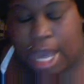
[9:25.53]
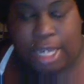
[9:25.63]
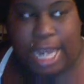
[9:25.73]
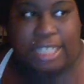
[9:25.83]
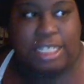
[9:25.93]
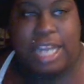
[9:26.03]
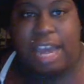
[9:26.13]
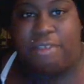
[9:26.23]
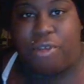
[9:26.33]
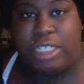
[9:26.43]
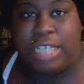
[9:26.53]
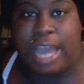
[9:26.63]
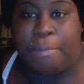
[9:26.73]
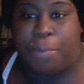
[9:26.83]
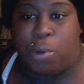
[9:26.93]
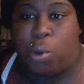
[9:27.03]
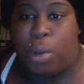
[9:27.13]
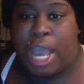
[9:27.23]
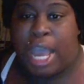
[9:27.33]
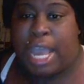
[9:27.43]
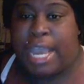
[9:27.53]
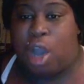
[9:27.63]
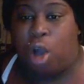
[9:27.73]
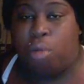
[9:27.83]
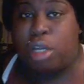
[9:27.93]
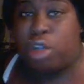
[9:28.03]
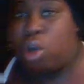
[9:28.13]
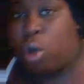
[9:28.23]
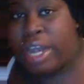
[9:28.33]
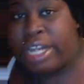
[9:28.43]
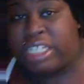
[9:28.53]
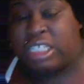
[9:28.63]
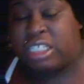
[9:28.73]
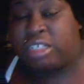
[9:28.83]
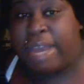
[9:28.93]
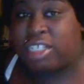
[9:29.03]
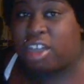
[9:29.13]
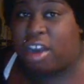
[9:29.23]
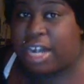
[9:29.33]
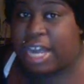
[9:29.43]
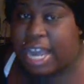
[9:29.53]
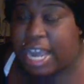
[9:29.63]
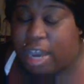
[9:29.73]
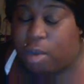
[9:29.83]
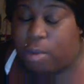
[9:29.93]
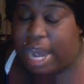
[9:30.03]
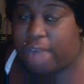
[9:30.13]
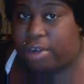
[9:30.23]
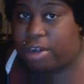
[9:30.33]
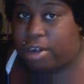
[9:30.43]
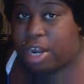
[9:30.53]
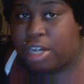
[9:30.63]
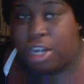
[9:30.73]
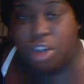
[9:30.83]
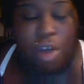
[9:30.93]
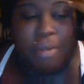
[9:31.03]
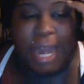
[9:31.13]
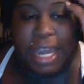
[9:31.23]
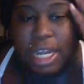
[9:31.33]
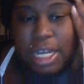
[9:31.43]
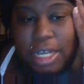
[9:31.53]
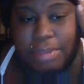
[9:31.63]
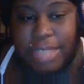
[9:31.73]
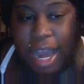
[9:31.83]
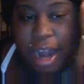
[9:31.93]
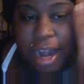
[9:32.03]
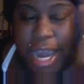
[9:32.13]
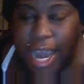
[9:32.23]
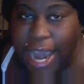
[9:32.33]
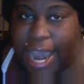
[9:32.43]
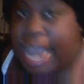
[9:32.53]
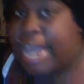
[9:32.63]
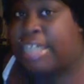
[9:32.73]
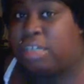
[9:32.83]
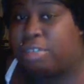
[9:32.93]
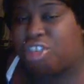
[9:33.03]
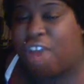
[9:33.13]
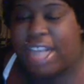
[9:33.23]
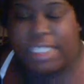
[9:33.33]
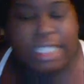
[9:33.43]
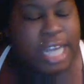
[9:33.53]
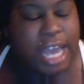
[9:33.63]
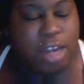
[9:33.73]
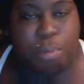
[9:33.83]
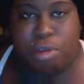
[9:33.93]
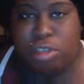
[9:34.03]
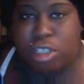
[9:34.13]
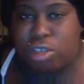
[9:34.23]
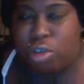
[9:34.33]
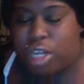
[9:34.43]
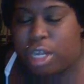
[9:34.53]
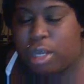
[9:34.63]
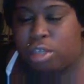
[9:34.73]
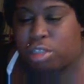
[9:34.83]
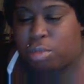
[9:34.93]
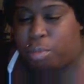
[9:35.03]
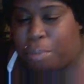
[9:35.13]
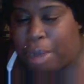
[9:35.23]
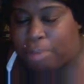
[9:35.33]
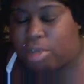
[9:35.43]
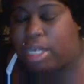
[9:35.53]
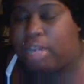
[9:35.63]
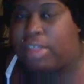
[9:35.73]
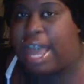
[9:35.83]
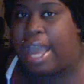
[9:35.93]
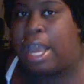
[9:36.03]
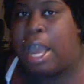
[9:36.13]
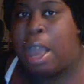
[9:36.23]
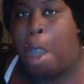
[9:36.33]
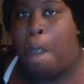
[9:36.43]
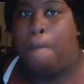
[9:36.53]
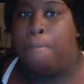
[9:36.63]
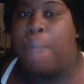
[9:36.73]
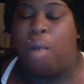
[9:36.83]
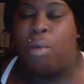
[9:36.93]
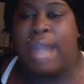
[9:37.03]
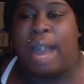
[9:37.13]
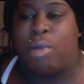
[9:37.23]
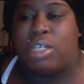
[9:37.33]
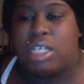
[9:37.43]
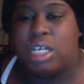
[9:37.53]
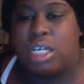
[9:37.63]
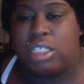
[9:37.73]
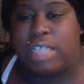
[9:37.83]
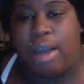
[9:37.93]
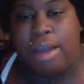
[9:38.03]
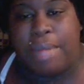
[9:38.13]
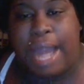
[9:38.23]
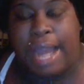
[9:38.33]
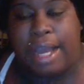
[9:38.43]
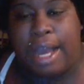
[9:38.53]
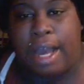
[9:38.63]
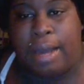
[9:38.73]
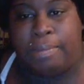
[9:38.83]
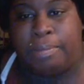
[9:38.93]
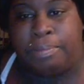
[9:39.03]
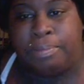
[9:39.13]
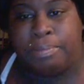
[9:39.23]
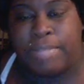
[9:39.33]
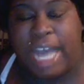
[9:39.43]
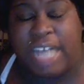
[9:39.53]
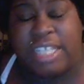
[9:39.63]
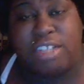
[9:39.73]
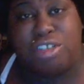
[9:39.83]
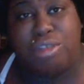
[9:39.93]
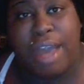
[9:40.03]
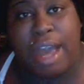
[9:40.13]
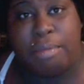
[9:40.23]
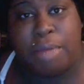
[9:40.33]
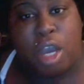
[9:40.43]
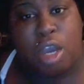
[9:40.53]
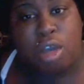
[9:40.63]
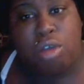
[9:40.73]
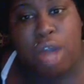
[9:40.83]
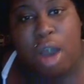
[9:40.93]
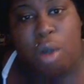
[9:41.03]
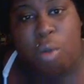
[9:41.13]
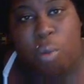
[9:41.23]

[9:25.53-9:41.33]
Like today, for example, he opened the door and it smacked her in the head or whatever. The knob like hit her upside her head. She was crying. She didn't have no bruises on these bumps or anything. But when I went to tell him, like, I said to him, you know,